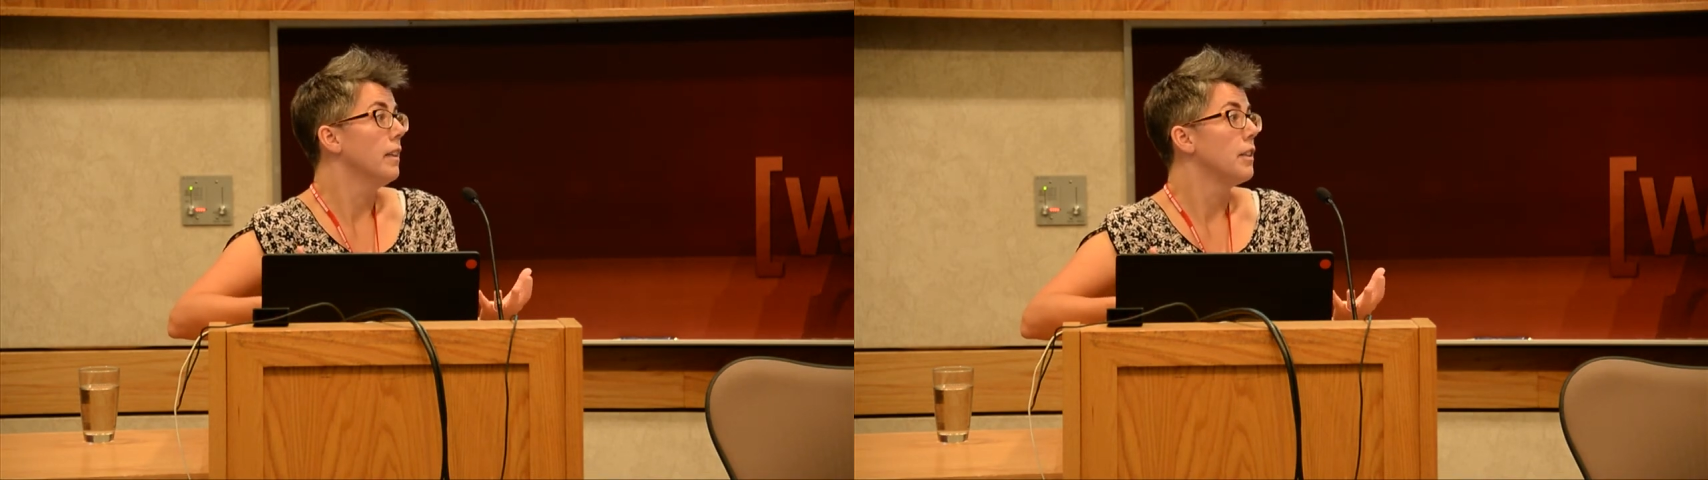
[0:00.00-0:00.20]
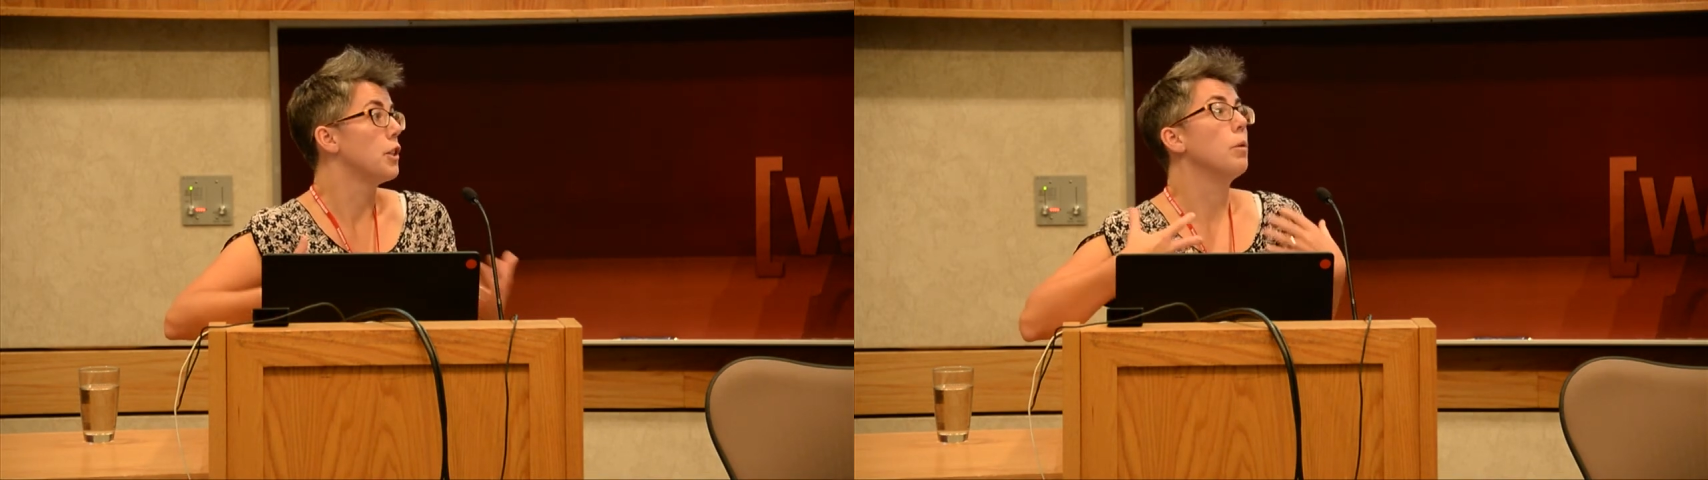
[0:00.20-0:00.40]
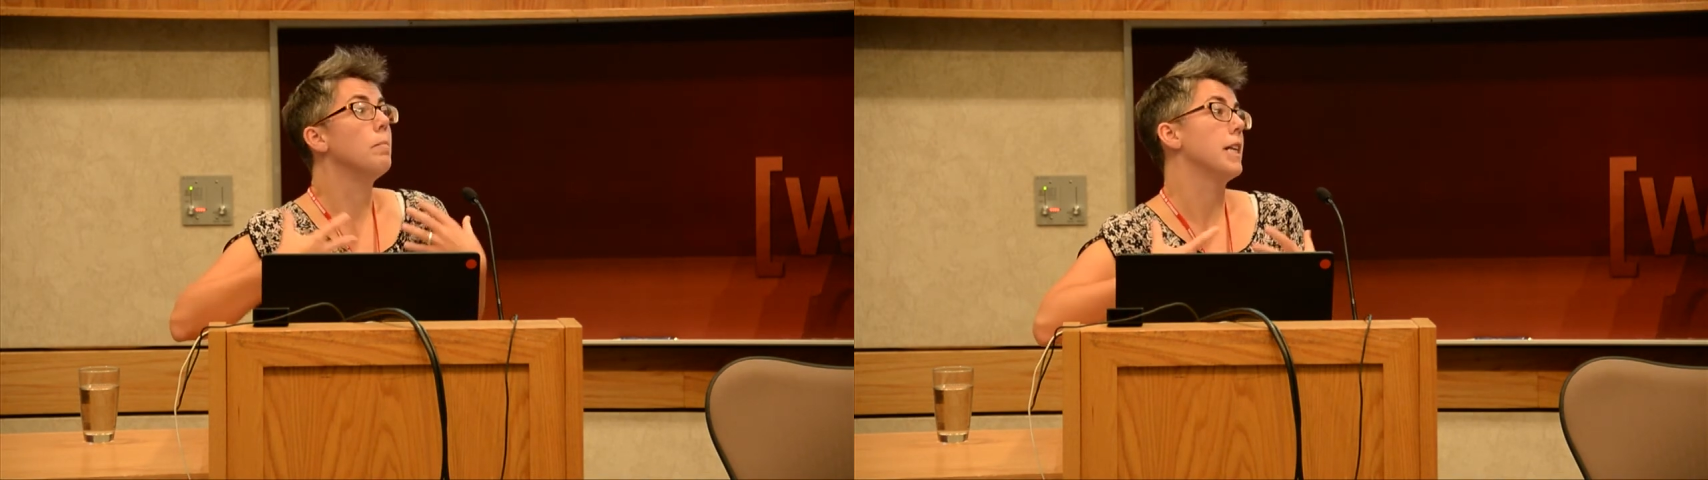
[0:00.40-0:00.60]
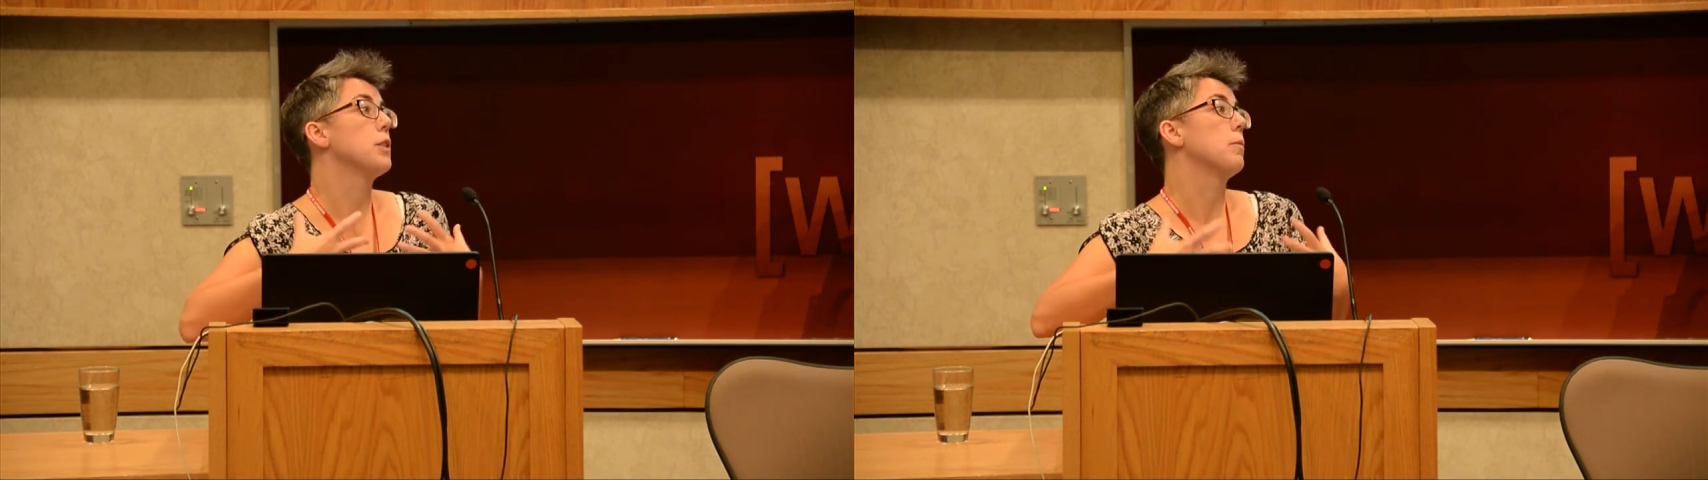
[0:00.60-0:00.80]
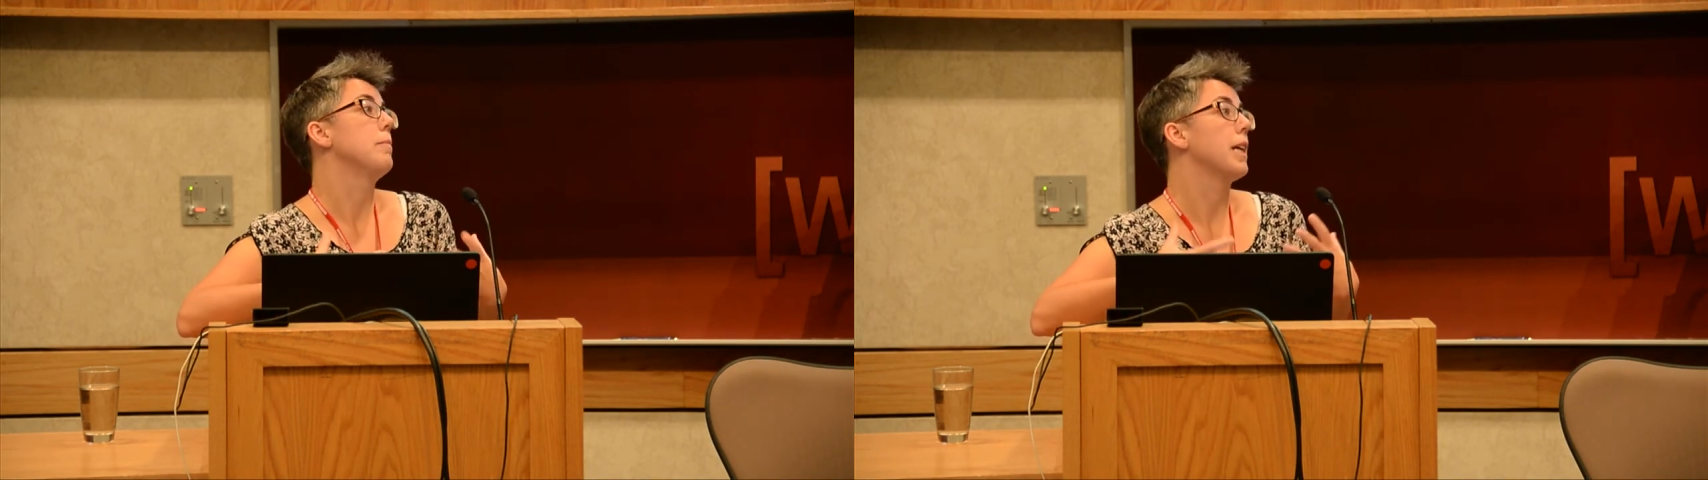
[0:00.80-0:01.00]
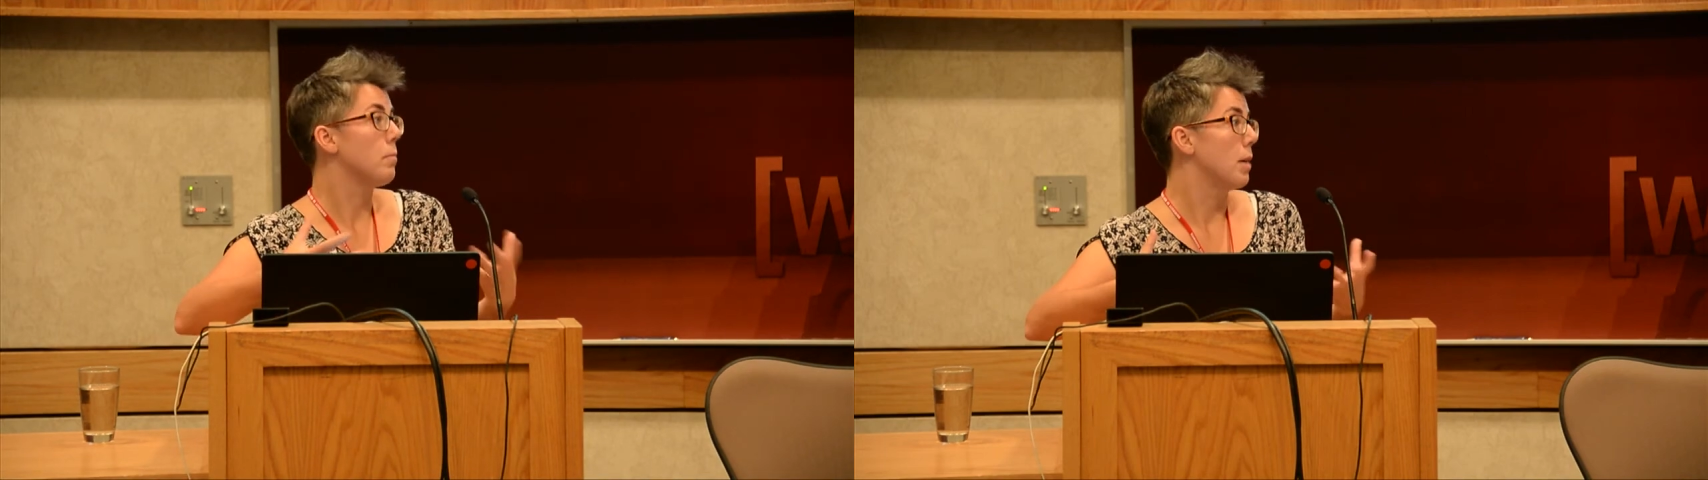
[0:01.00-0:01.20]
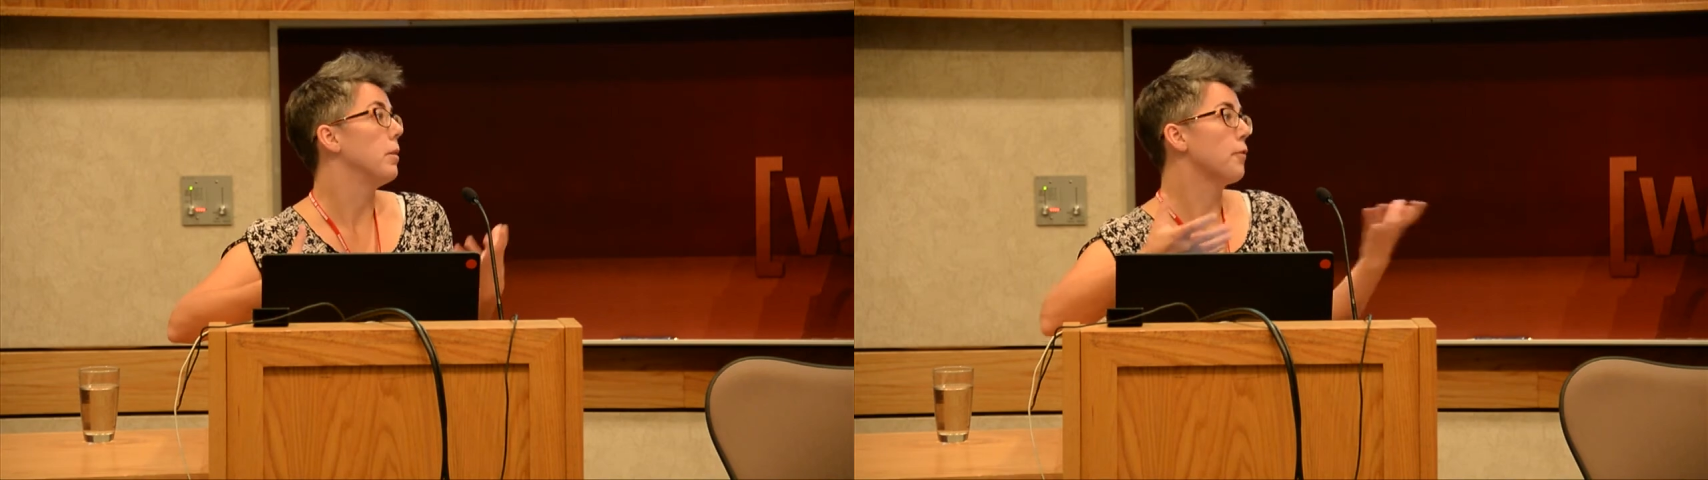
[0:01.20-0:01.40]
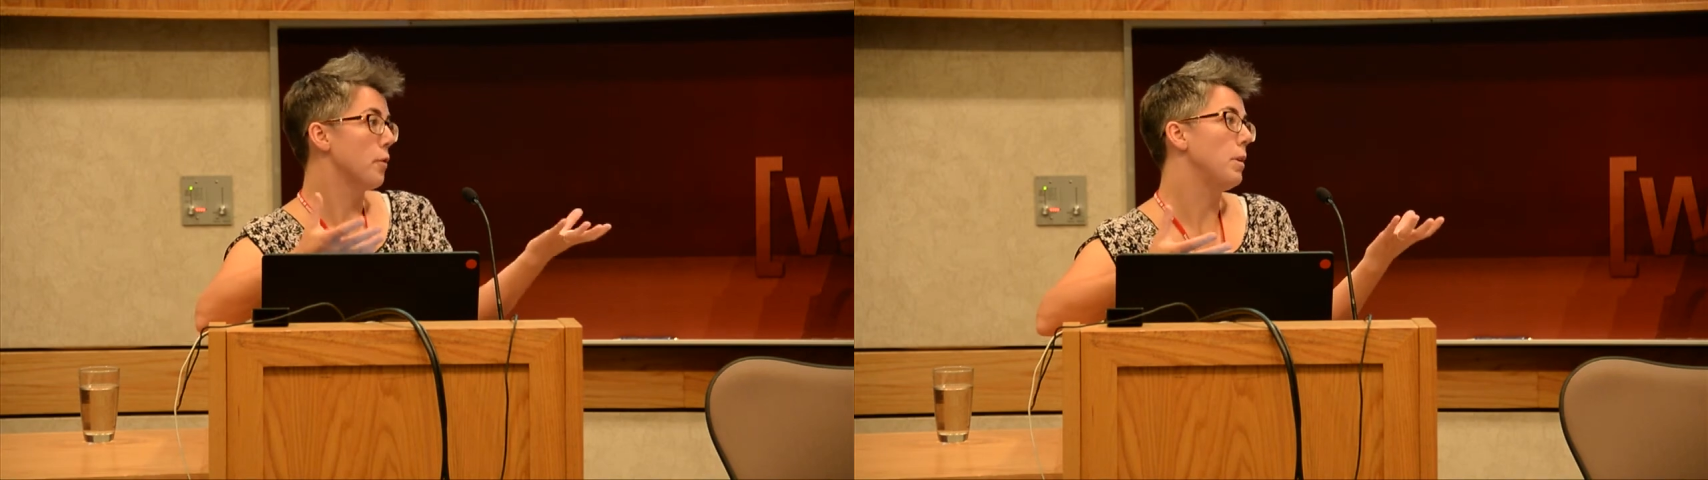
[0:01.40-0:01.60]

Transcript: so we might as well make it public for